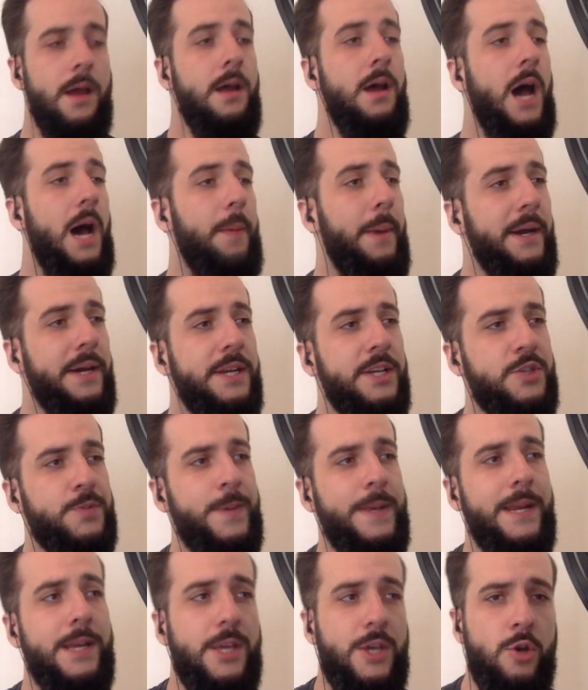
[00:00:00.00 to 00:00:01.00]
I'm not going to
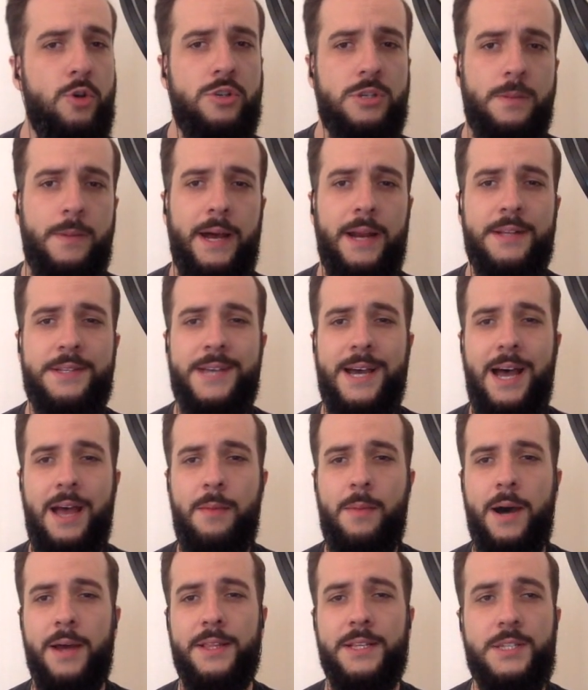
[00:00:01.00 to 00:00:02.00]
spend a huge amount of
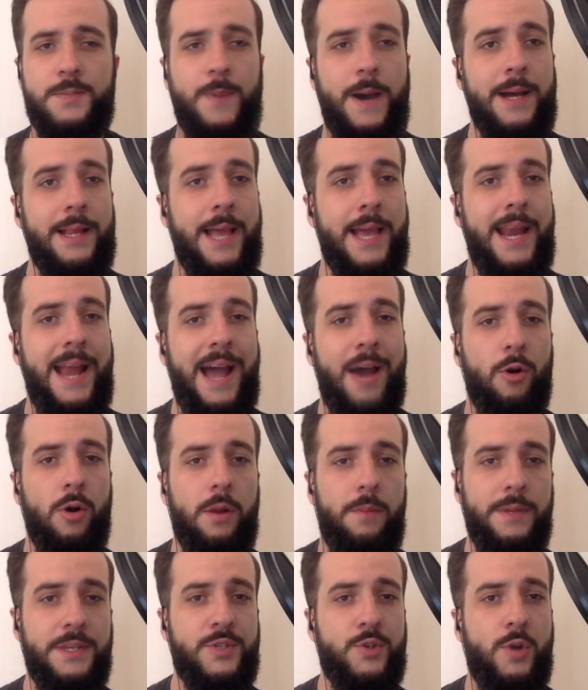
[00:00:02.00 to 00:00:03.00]
time on the Spotlight Hour
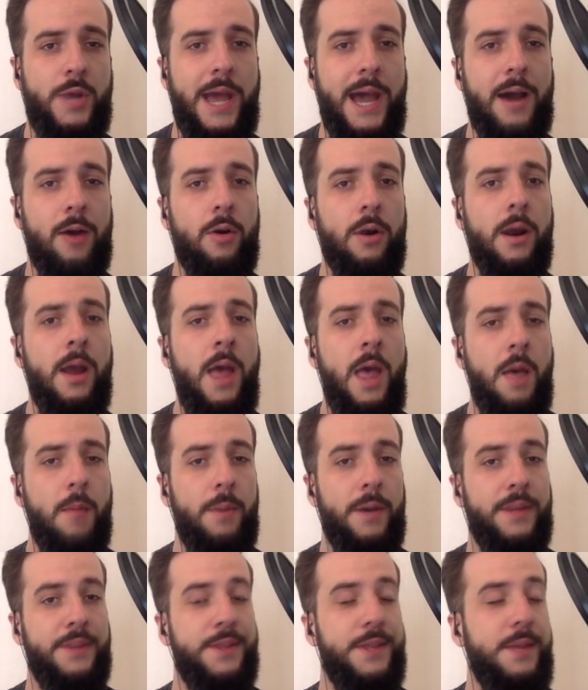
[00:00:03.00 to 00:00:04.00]
and Mystery Hour,
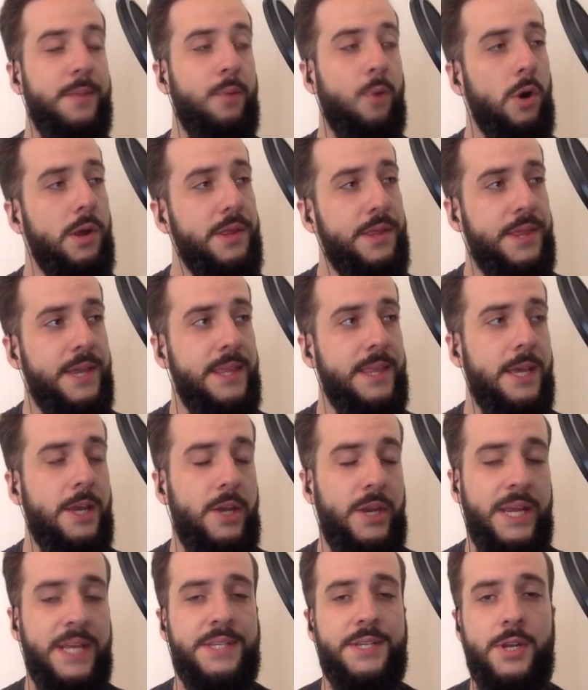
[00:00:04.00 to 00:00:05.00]
but the important thing that
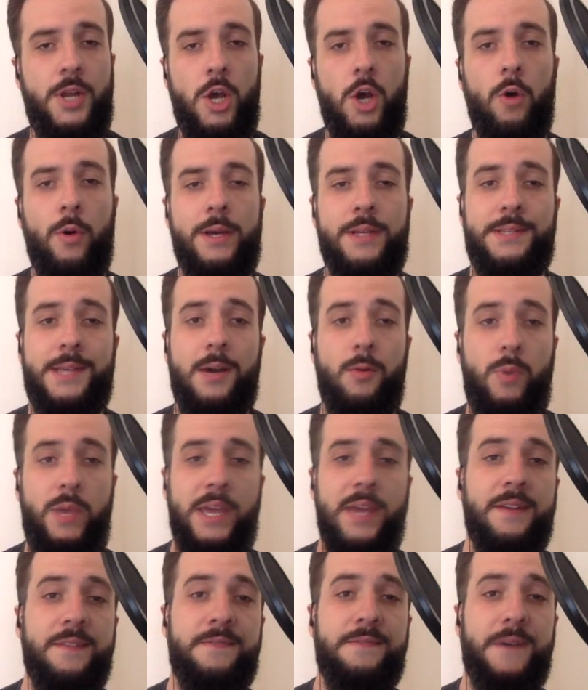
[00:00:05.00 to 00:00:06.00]
you need to know is that we
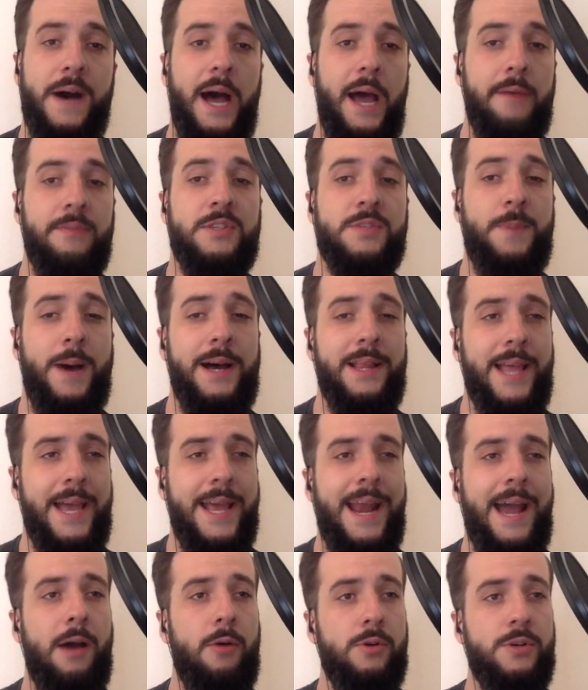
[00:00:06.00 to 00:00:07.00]
get 5
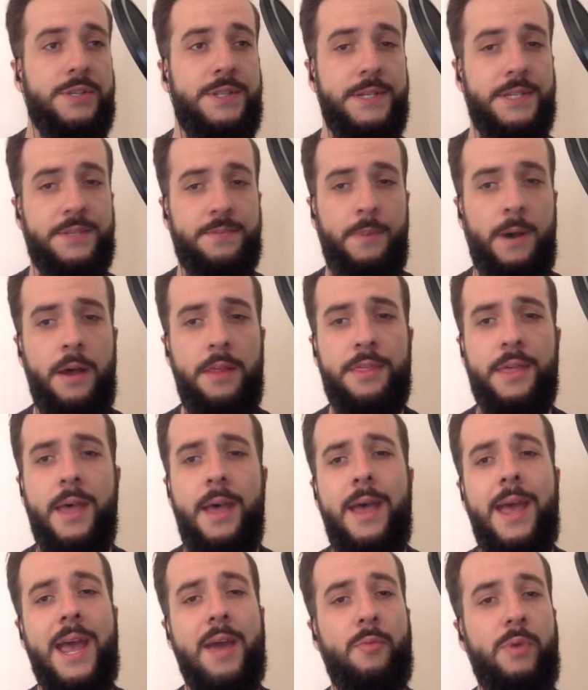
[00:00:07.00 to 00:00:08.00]
Spotlight Hours this month,
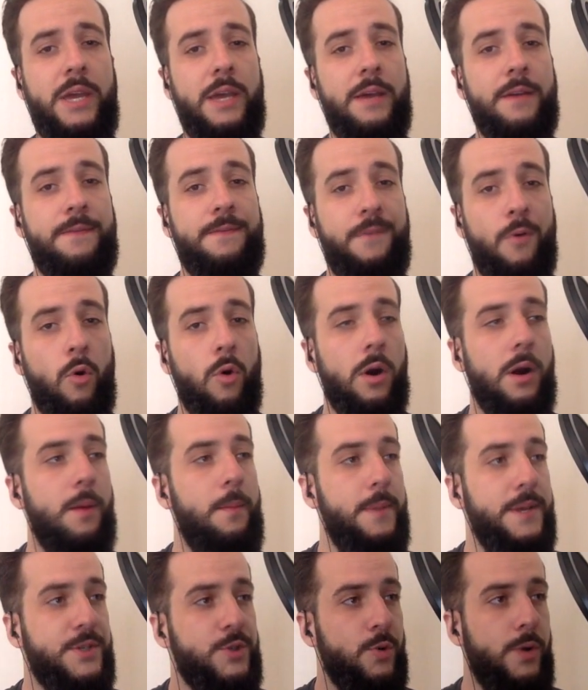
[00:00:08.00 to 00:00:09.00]
and we get 4
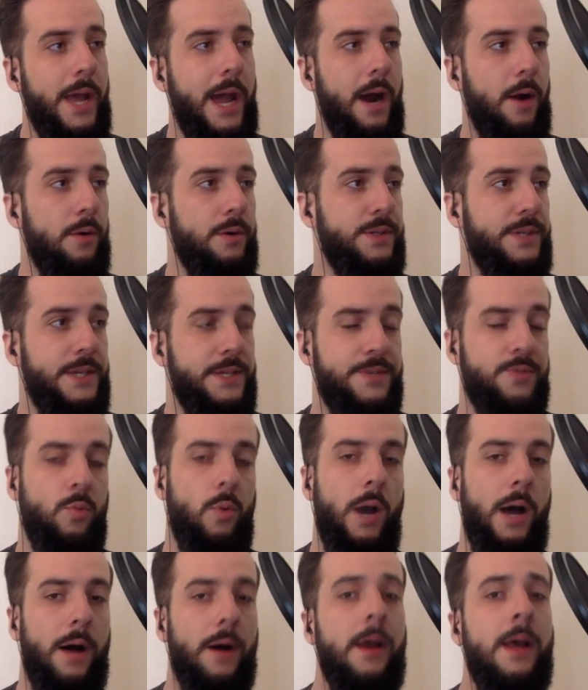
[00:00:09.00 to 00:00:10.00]
Mystery Hours as
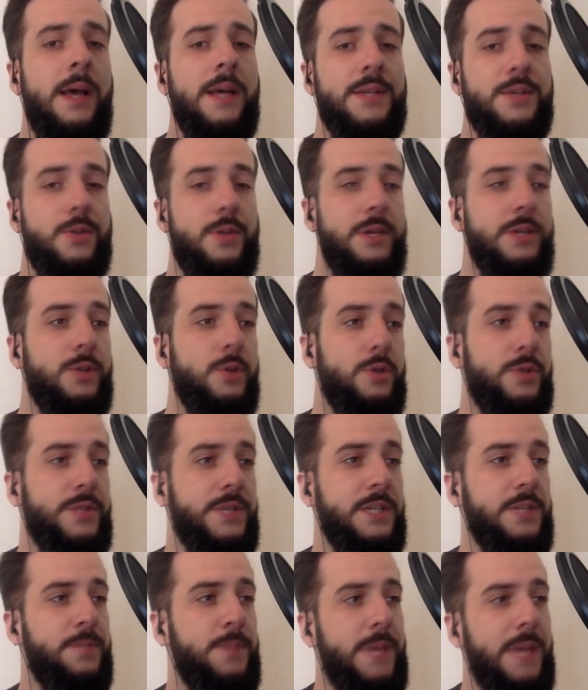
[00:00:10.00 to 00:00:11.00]
well. So these are
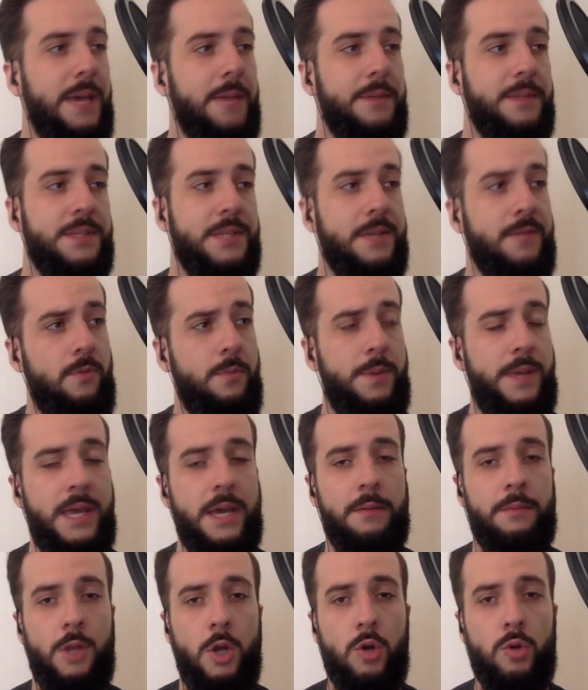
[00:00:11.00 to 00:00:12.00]
6 p.m. to 7
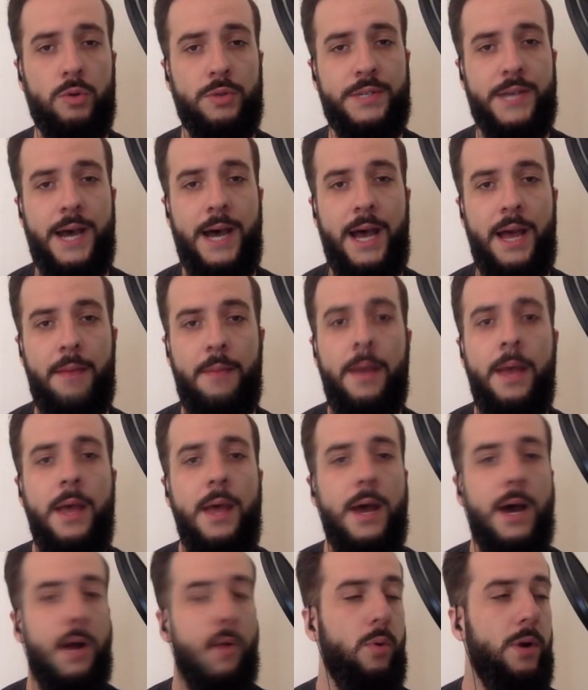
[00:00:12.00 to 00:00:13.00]
p.m. local time.
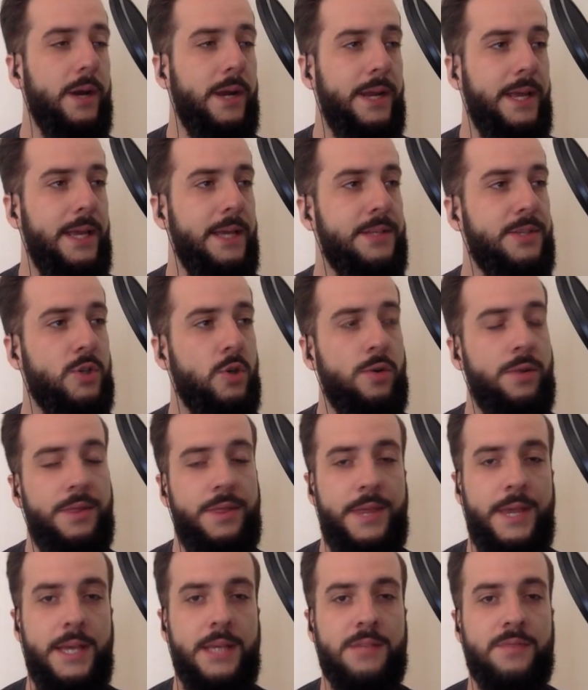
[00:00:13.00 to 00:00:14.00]
We're going to get certain
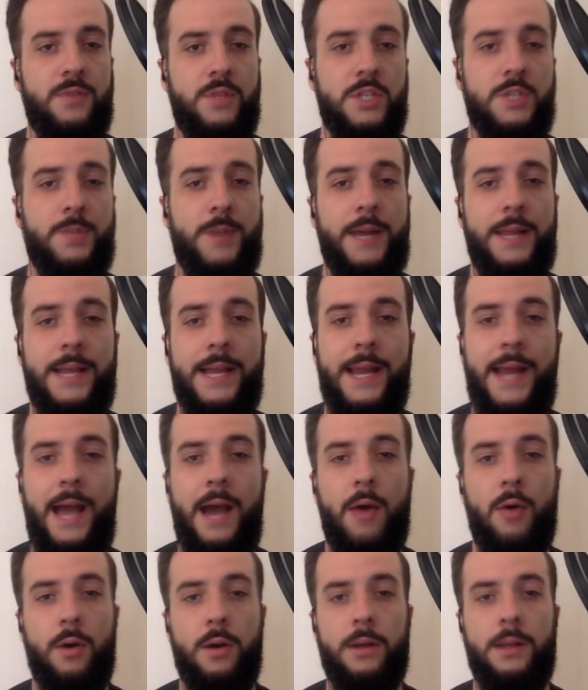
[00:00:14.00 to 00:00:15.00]
things for the Spotlight
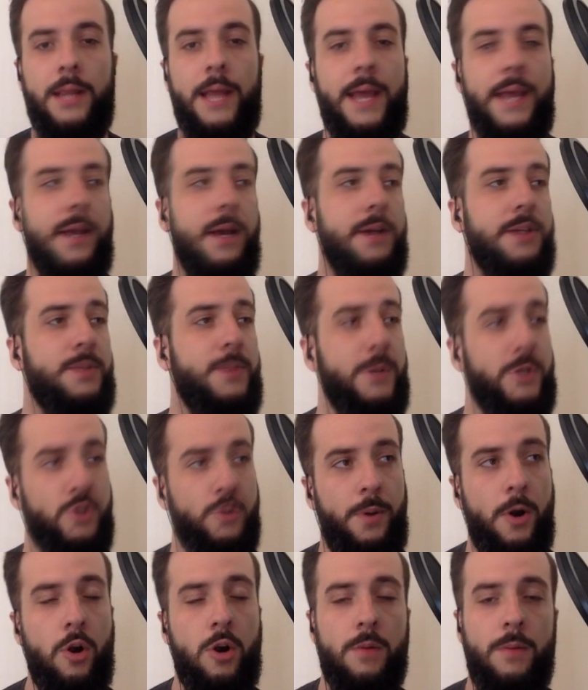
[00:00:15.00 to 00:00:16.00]
Hour, like a
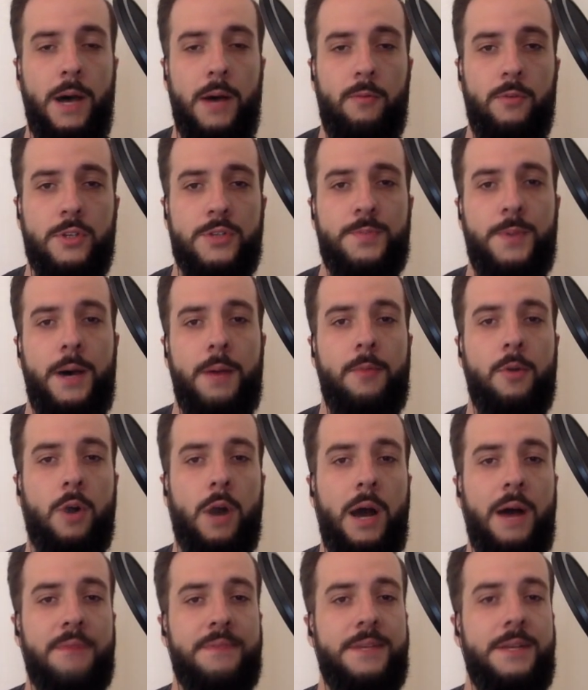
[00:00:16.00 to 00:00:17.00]
special Pokemon will spawn
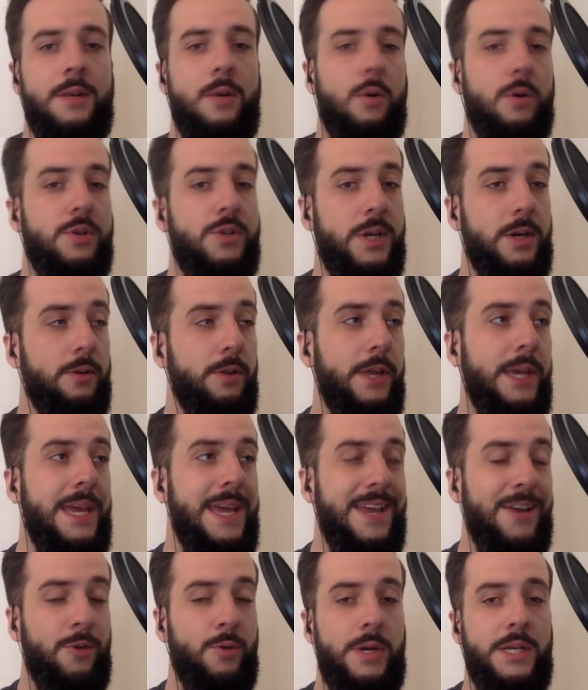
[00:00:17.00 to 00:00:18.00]
more often or generally
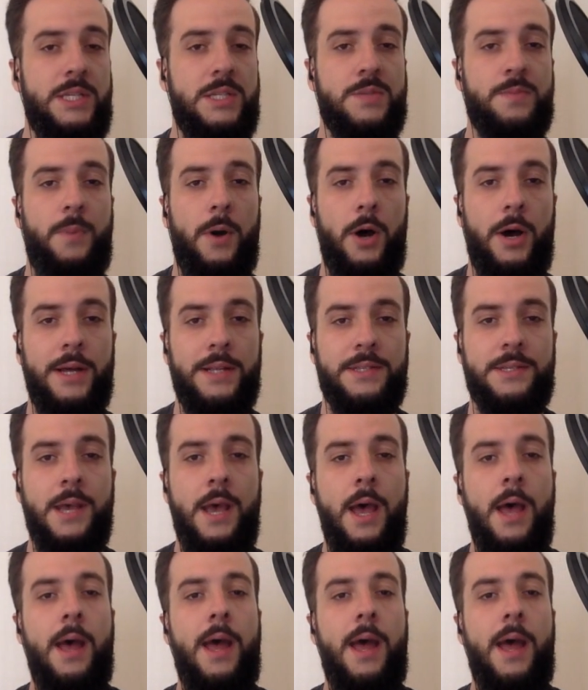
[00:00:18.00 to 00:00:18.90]
increase spawns.